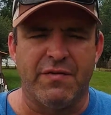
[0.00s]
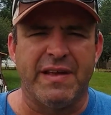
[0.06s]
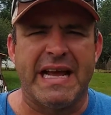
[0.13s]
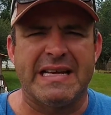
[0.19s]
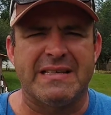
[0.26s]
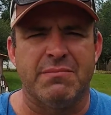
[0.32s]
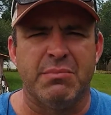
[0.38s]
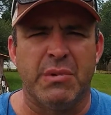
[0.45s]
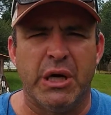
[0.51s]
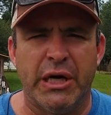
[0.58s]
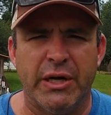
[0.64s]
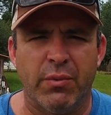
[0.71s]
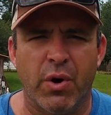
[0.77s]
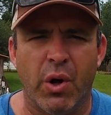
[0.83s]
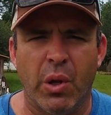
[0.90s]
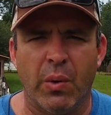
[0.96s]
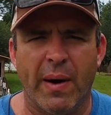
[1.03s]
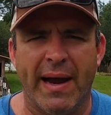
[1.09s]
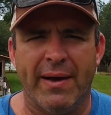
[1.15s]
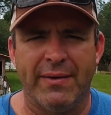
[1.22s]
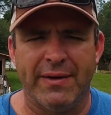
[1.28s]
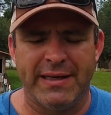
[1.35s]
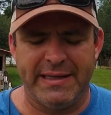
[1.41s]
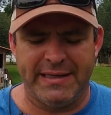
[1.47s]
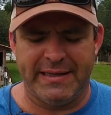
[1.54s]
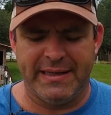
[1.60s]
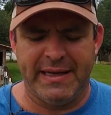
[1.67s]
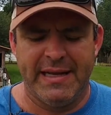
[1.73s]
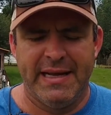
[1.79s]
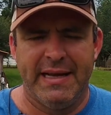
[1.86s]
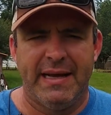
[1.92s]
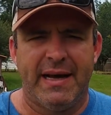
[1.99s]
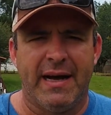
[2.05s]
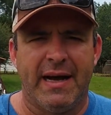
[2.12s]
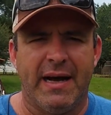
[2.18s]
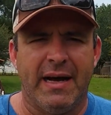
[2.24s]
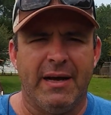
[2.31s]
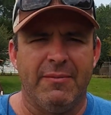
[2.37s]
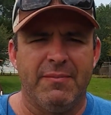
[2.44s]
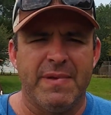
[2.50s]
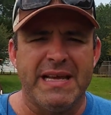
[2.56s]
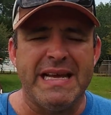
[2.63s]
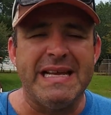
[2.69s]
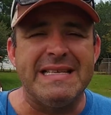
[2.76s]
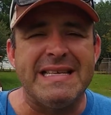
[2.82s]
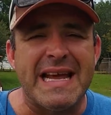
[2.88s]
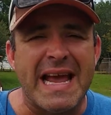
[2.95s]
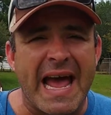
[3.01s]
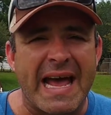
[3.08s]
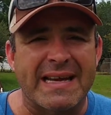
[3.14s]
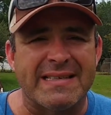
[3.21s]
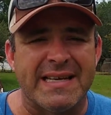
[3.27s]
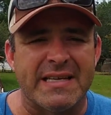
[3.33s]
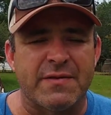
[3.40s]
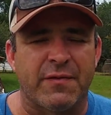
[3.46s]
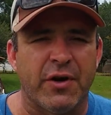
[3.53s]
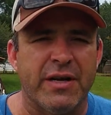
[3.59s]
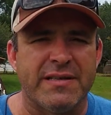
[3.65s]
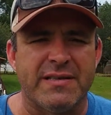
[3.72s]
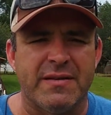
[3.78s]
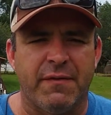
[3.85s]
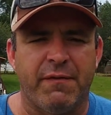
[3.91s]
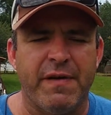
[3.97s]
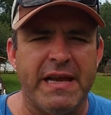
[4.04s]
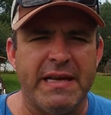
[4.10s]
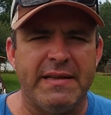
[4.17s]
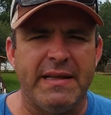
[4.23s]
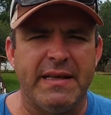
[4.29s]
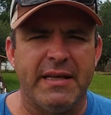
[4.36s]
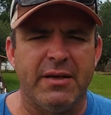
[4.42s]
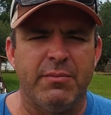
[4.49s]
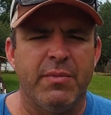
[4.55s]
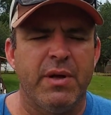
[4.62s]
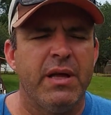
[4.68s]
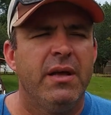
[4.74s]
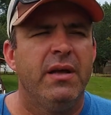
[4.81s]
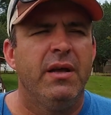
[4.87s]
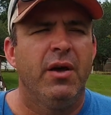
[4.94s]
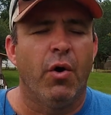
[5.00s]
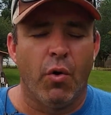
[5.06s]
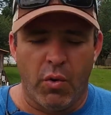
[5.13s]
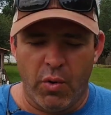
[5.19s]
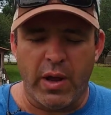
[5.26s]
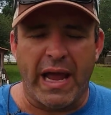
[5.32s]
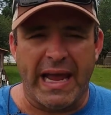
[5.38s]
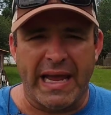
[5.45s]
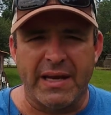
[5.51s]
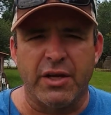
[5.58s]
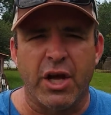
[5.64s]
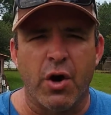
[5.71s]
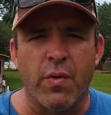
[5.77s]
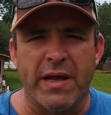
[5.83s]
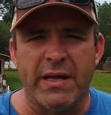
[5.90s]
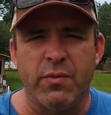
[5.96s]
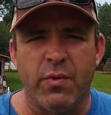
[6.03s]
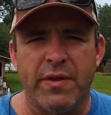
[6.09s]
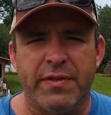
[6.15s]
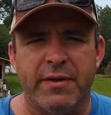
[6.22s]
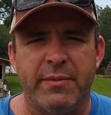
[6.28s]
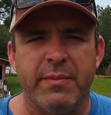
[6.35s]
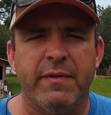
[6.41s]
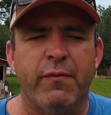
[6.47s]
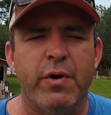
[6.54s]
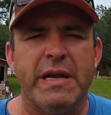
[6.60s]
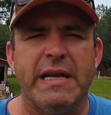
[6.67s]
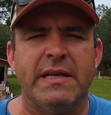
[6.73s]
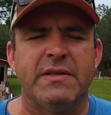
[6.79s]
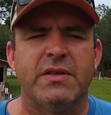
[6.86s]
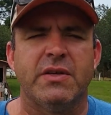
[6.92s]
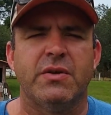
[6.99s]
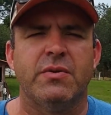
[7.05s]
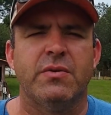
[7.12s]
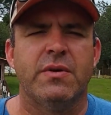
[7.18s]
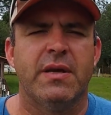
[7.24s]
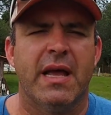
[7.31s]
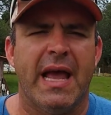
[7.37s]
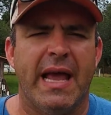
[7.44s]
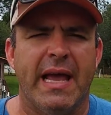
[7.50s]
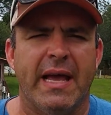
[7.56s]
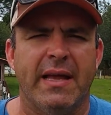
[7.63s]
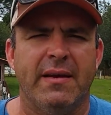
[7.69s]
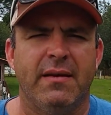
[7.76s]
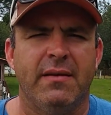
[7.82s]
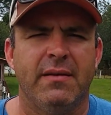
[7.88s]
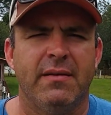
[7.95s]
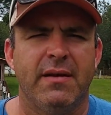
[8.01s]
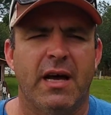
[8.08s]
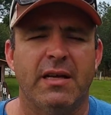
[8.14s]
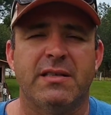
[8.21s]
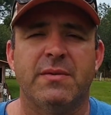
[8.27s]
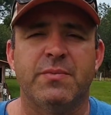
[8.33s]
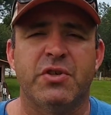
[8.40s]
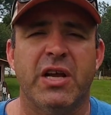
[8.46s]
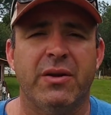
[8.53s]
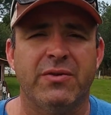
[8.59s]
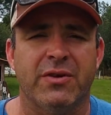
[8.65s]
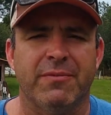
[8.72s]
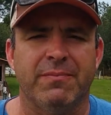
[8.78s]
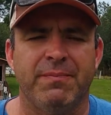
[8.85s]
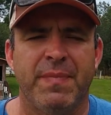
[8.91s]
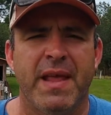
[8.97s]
got some mud to roll around in, easy access for us to feed them and go in with them if we need to, and some shelter.